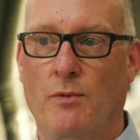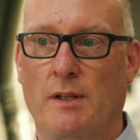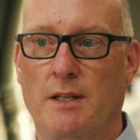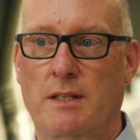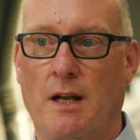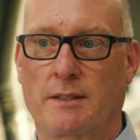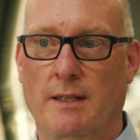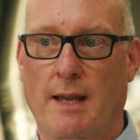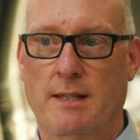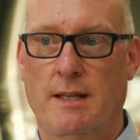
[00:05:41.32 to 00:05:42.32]
really start
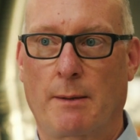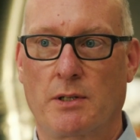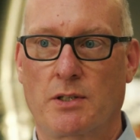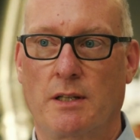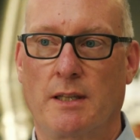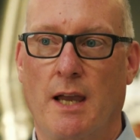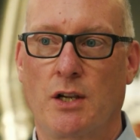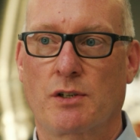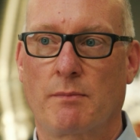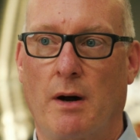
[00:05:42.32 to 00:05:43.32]
to get established in the
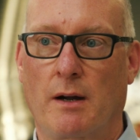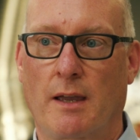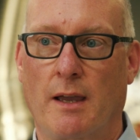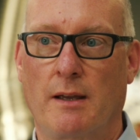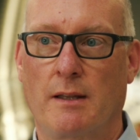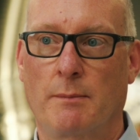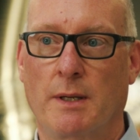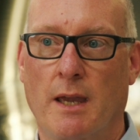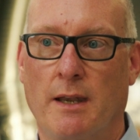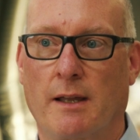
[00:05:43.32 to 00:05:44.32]
Asian market in the
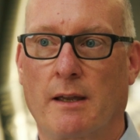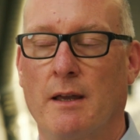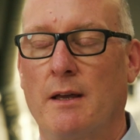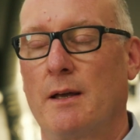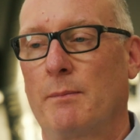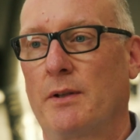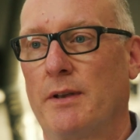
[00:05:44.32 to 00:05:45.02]
beginning, but